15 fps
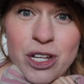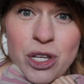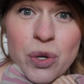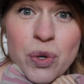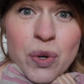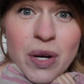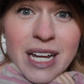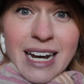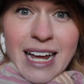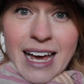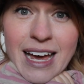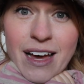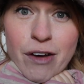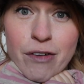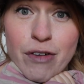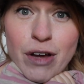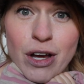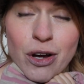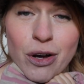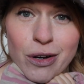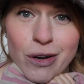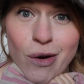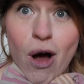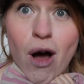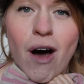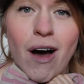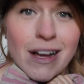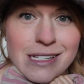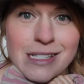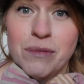You can have
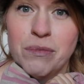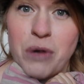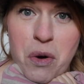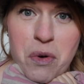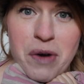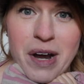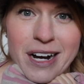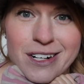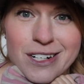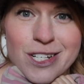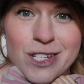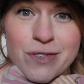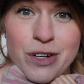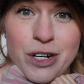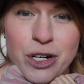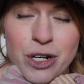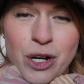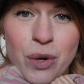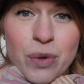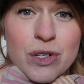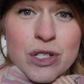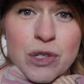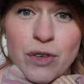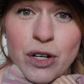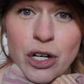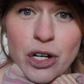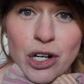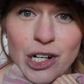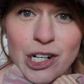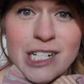awesome goat records for your goats, for
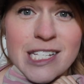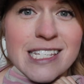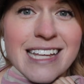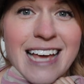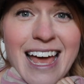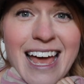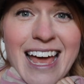your herds,